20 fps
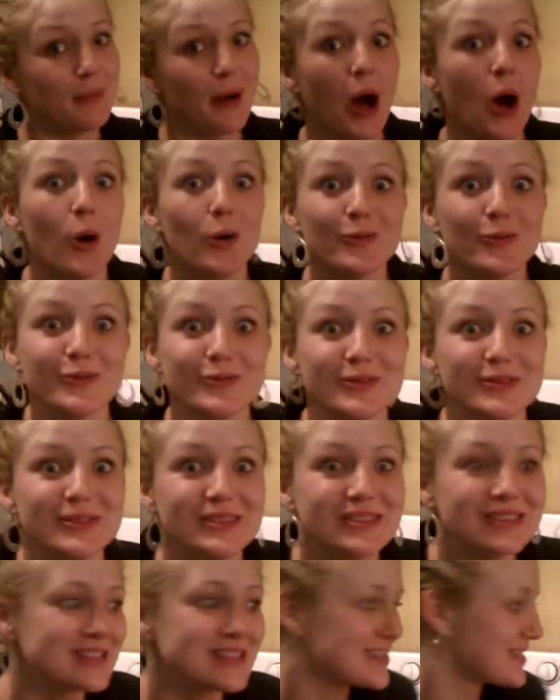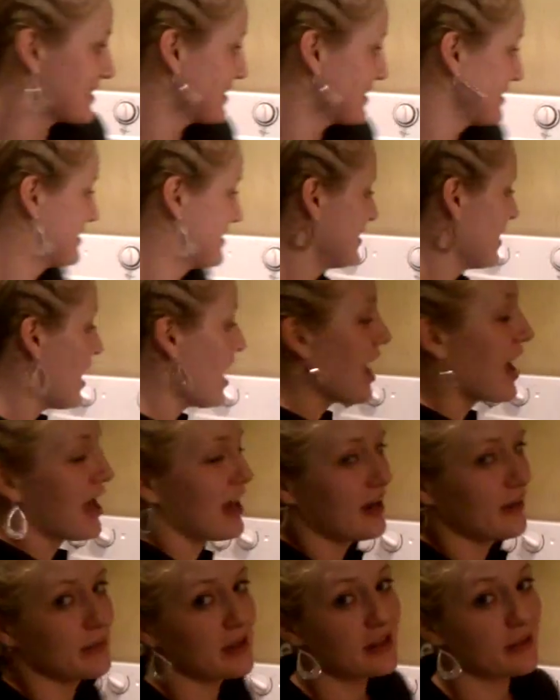bones.
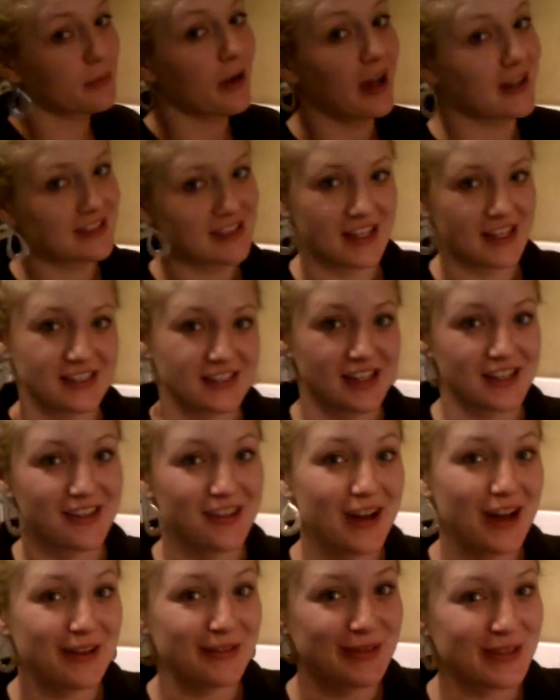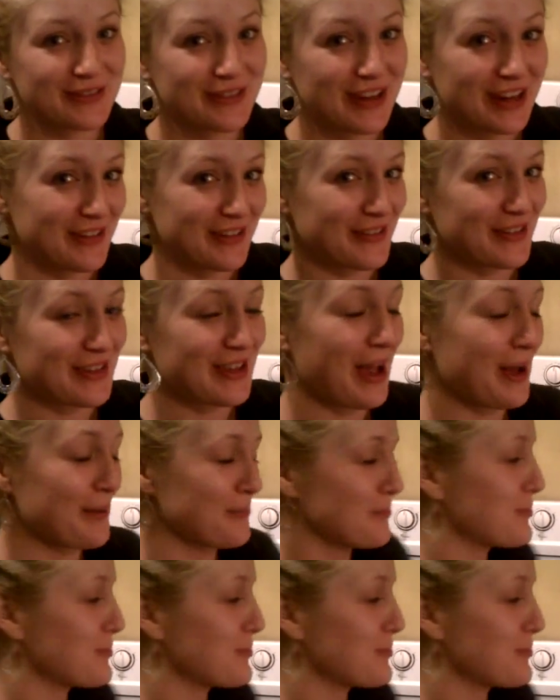And I'm in the process. I don't have one ready yet,